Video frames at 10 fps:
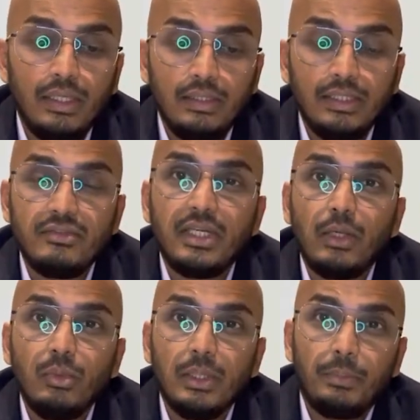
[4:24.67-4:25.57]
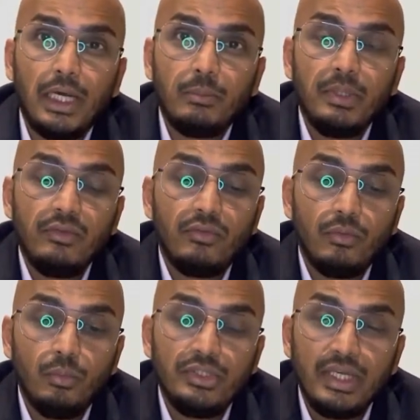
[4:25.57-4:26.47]
Let's start with apartments,
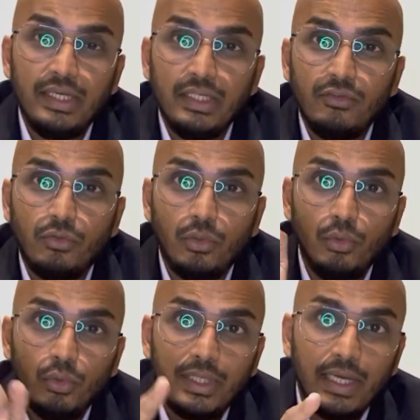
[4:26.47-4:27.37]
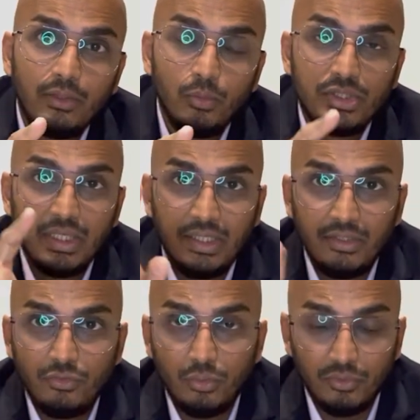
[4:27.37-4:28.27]
which areas to look at, which
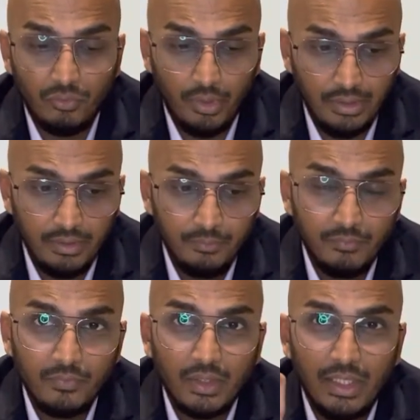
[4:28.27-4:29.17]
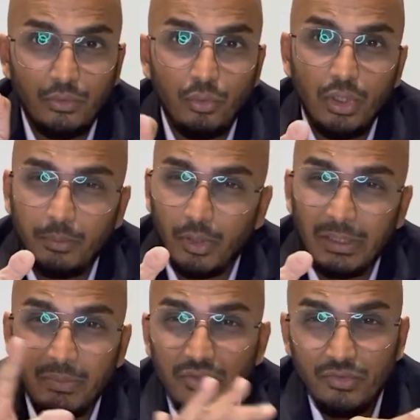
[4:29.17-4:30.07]
areas to avoid. I told you
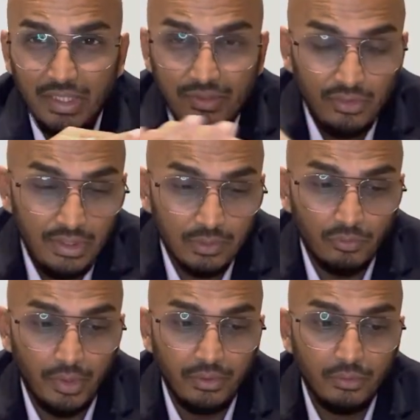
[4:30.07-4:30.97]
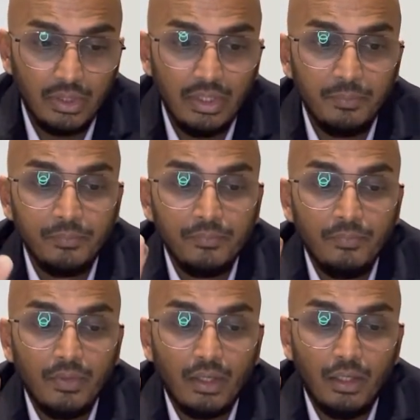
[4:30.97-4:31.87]
apartments generally avoid, okay?
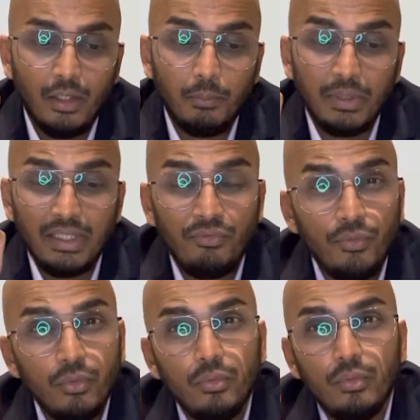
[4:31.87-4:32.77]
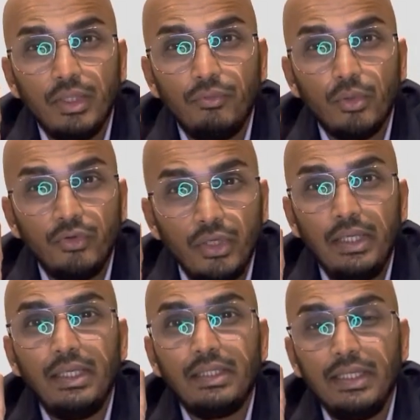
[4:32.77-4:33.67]
But if you're
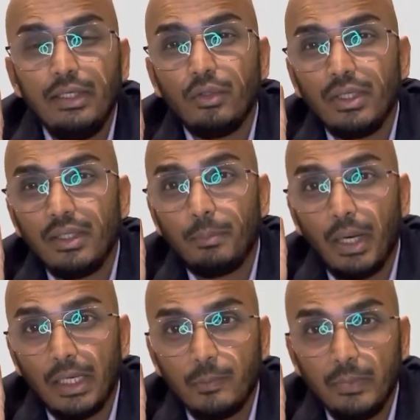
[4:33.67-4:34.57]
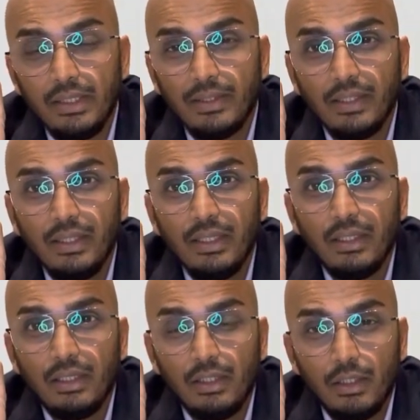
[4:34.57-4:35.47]
really keen on an apartment,
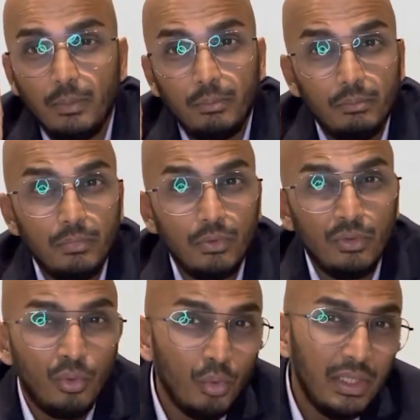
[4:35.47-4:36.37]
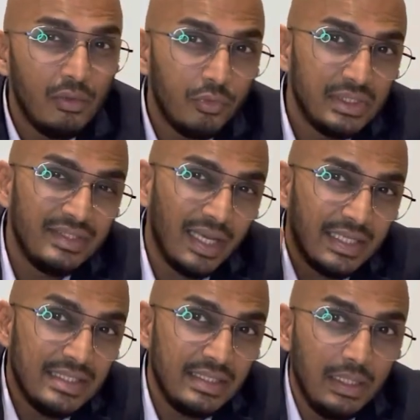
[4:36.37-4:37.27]
go in for a
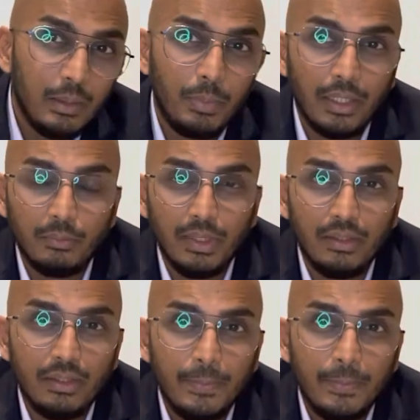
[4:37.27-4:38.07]
second sale apartment.